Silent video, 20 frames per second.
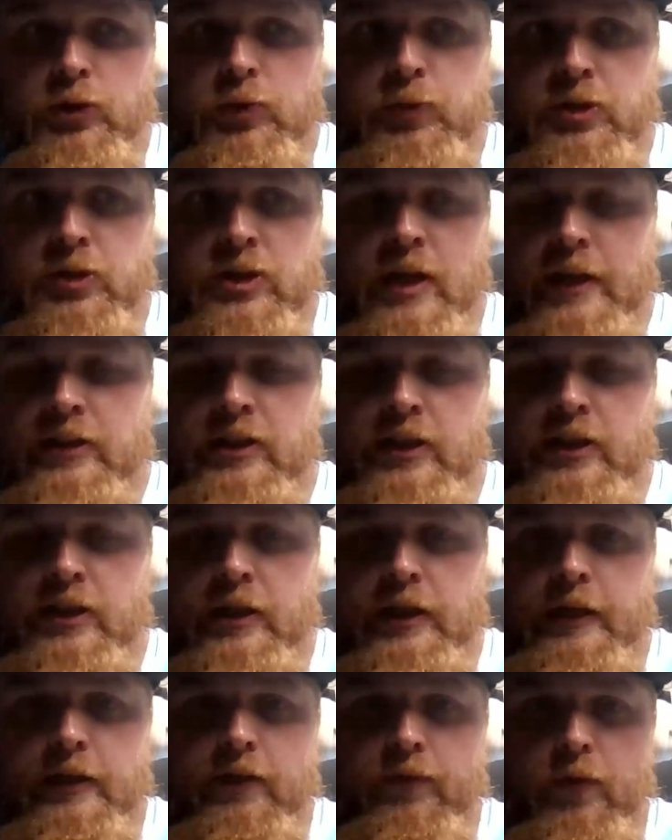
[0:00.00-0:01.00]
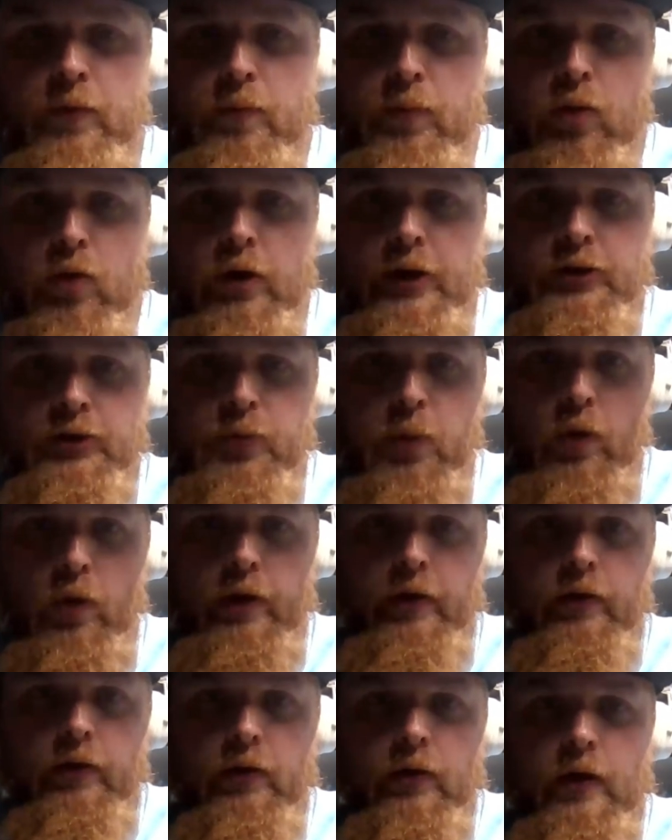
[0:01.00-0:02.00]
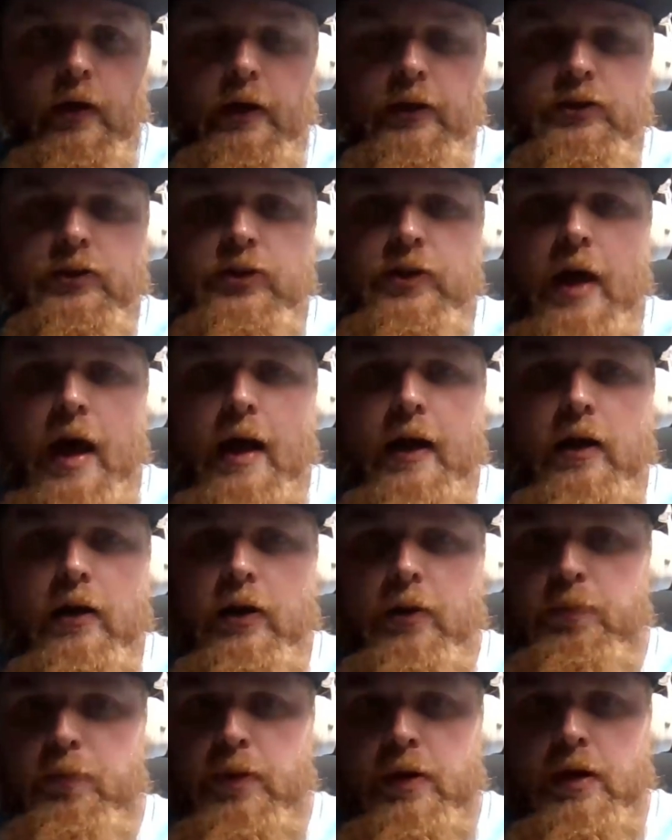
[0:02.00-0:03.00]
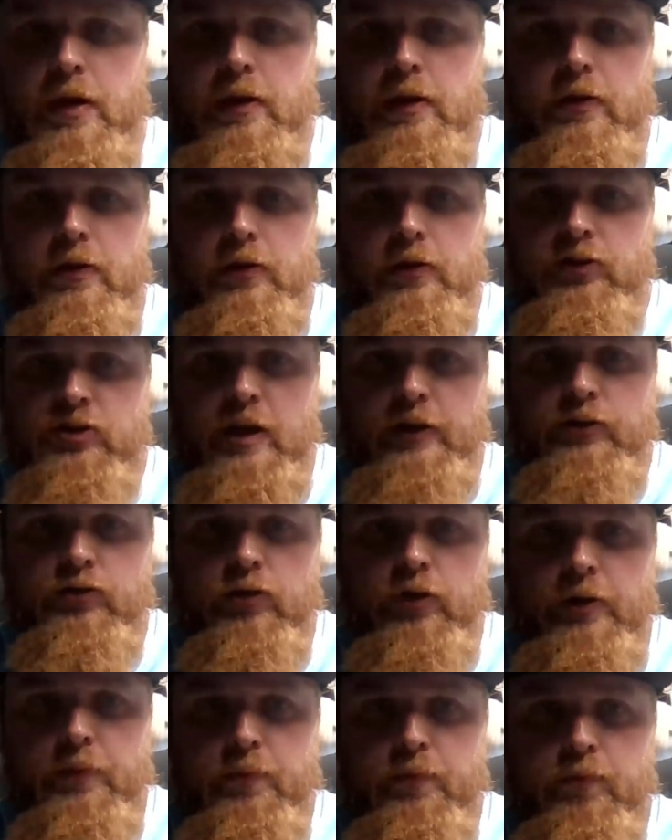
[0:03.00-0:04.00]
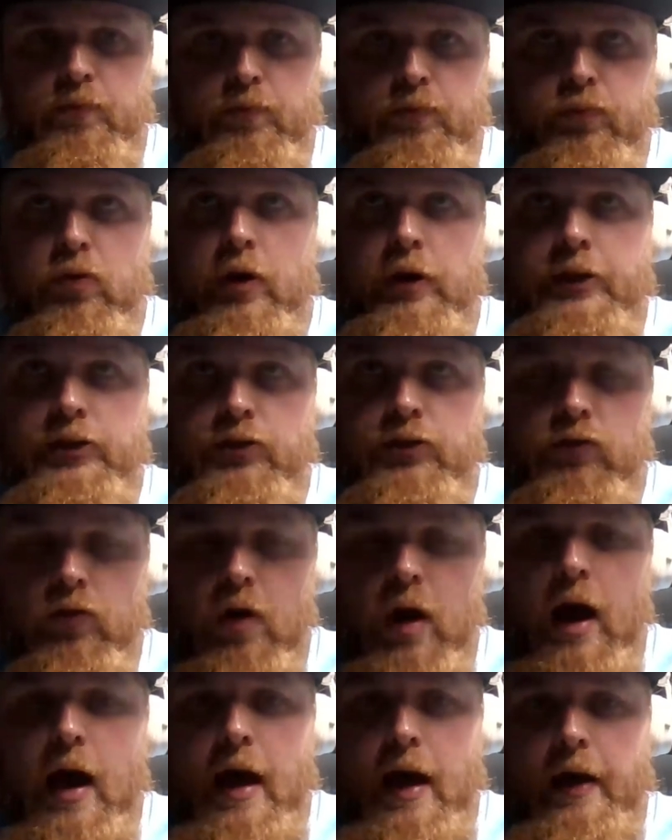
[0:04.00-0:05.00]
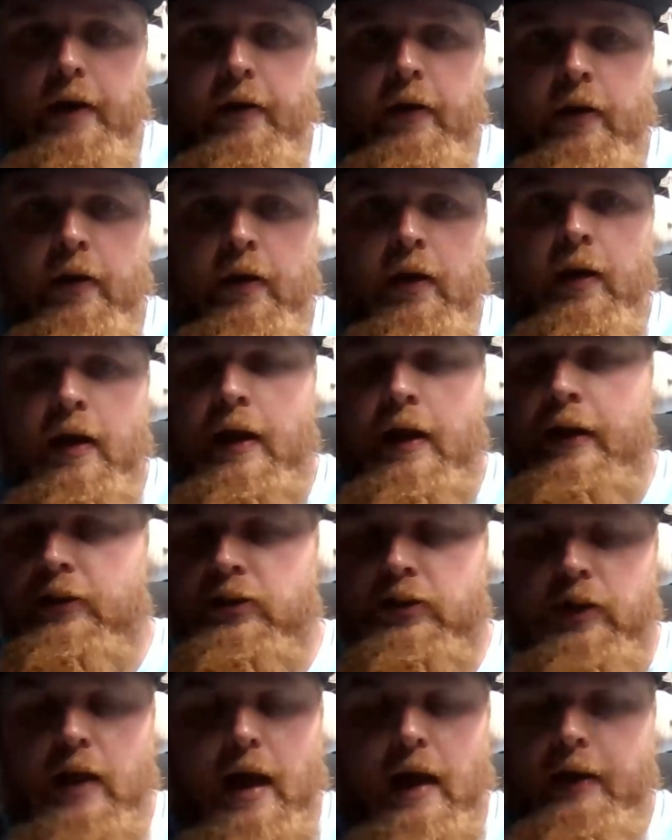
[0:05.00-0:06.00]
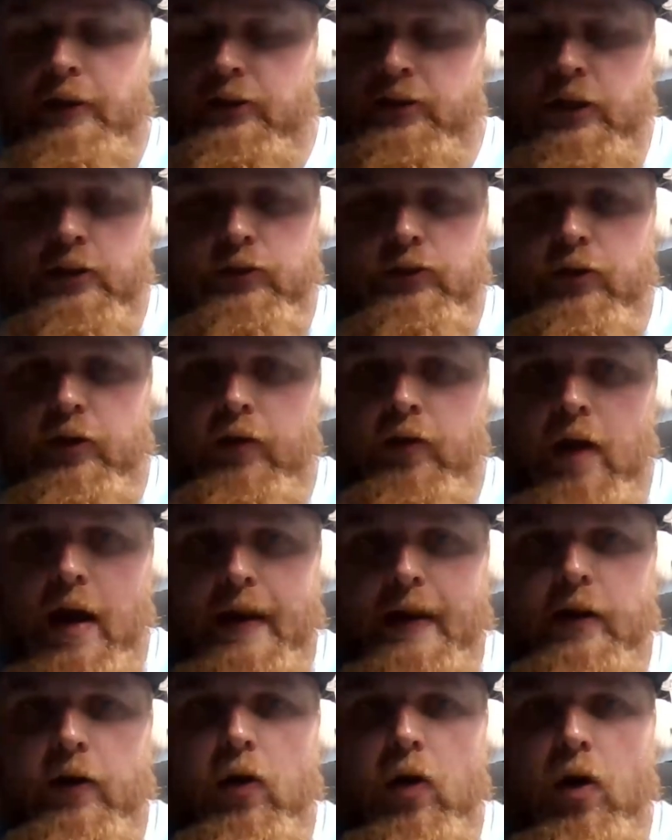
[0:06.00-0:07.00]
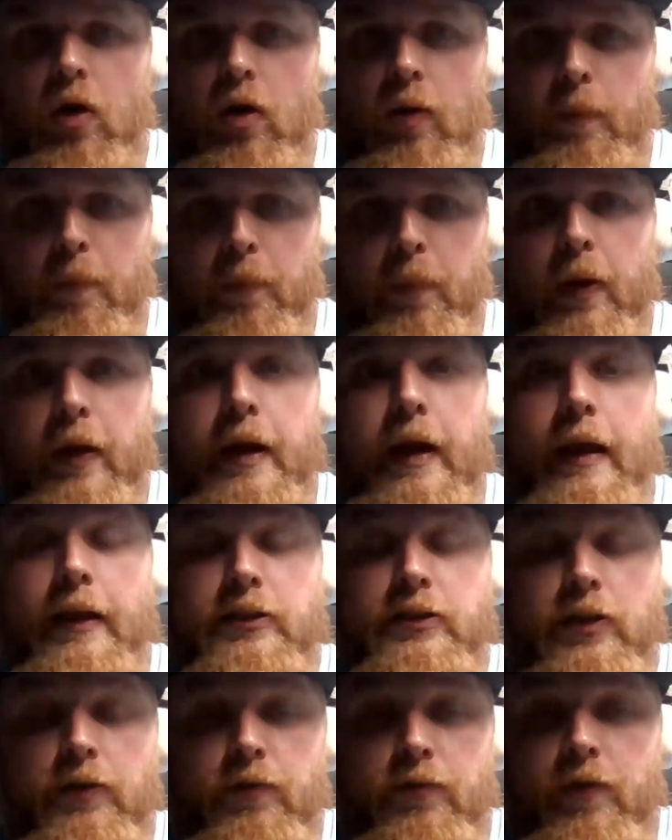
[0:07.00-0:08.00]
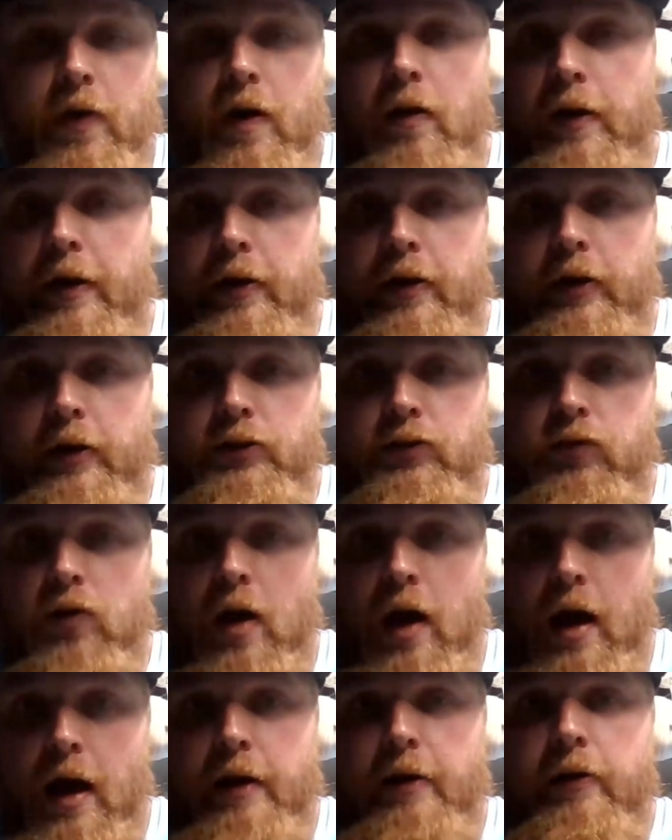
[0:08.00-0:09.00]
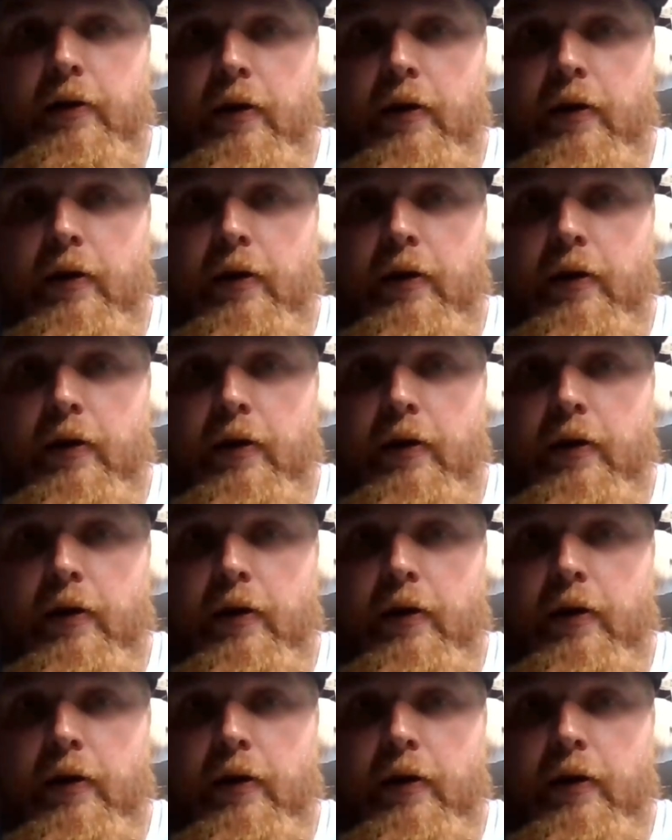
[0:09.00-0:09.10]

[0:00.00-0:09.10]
sets it at a different price point. It's not going to be the Century priced rod, and it's not a Century rod at all, but it's a very nice rod.